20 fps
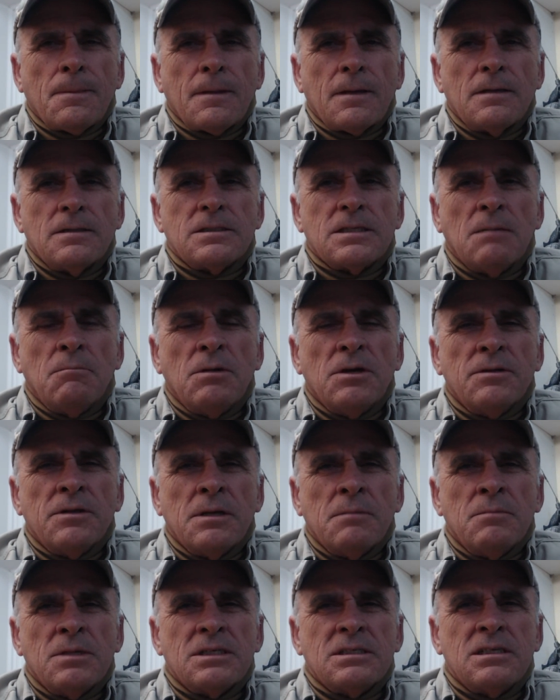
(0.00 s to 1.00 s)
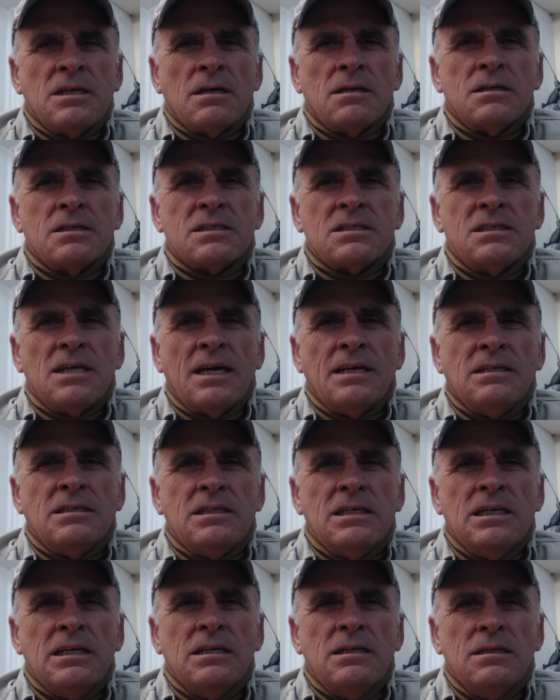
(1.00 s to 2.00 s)
Some of them as young as
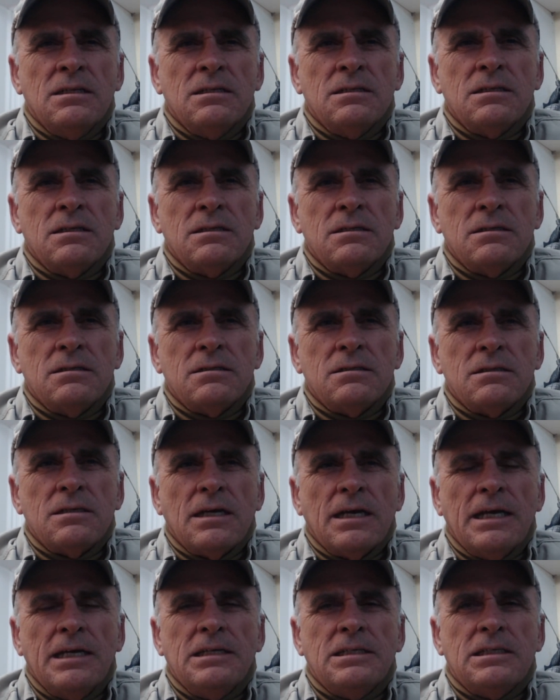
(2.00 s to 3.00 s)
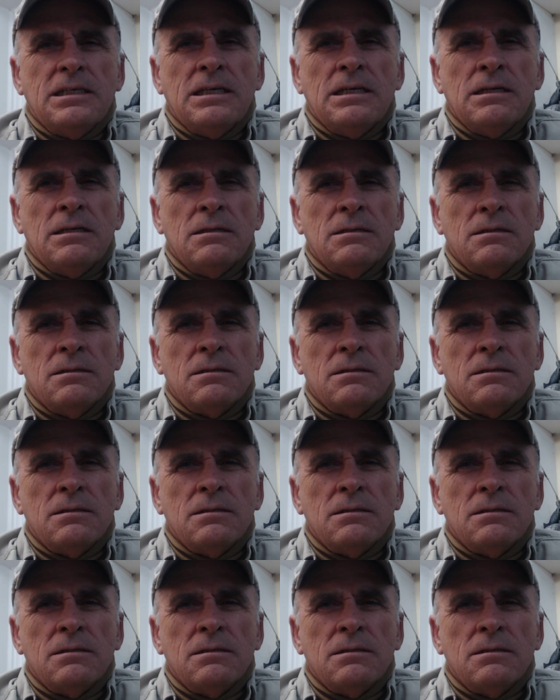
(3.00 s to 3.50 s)
19, 18.